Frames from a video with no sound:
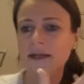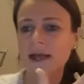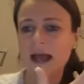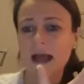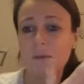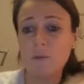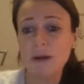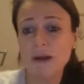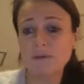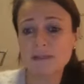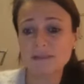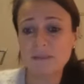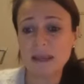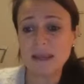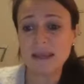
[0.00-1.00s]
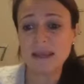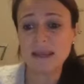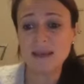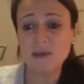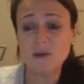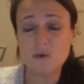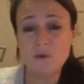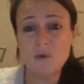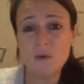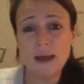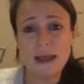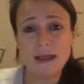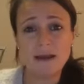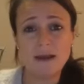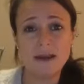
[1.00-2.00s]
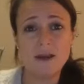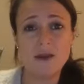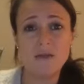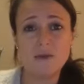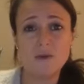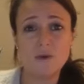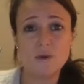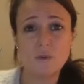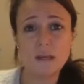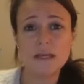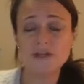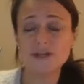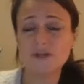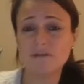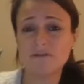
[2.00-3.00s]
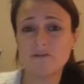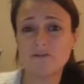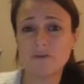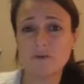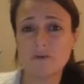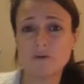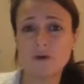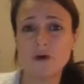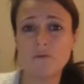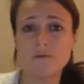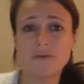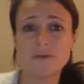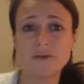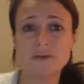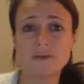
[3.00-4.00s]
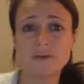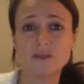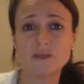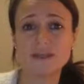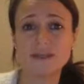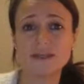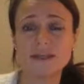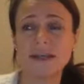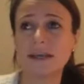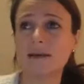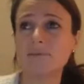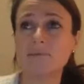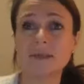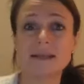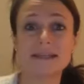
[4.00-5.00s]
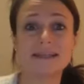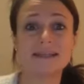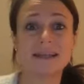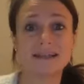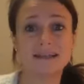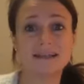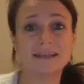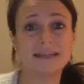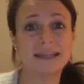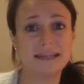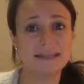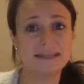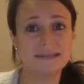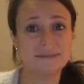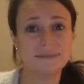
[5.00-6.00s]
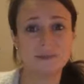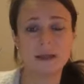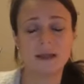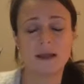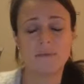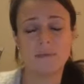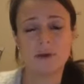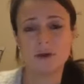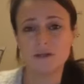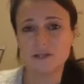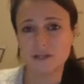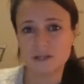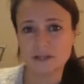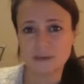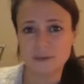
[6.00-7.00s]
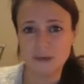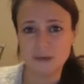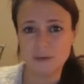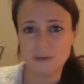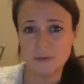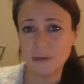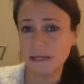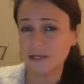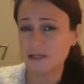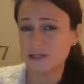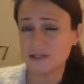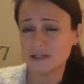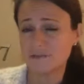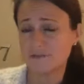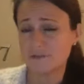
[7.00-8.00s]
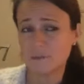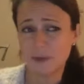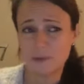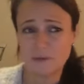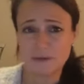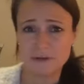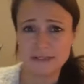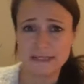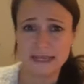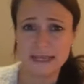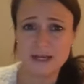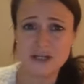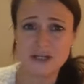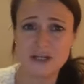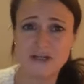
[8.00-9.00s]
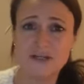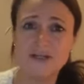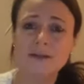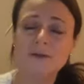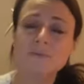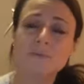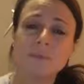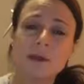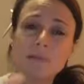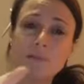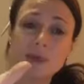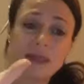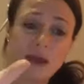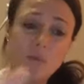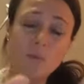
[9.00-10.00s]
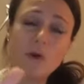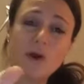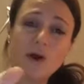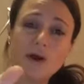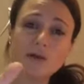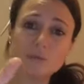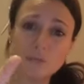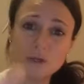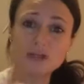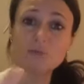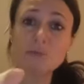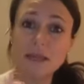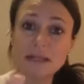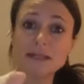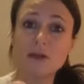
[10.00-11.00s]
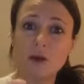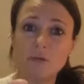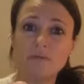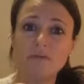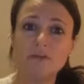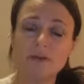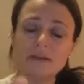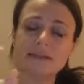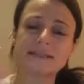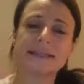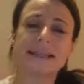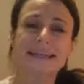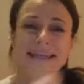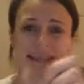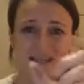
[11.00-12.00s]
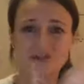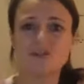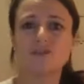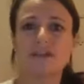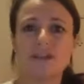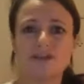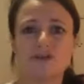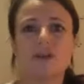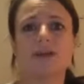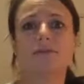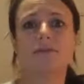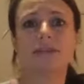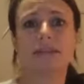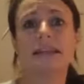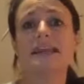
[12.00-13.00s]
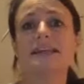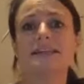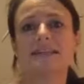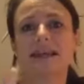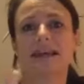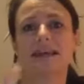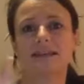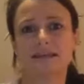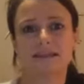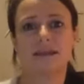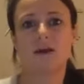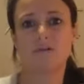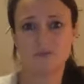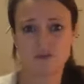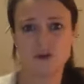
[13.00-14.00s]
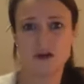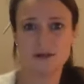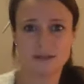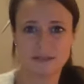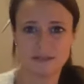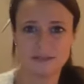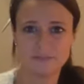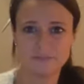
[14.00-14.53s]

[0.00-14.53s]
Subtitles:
And when I was speaking in Norway, I learned the Norwegian for confidence, which is selvtillit. And I apologize to any Norwegians for my pronunciation. But that word, which means confidence, literally translates as self-trust.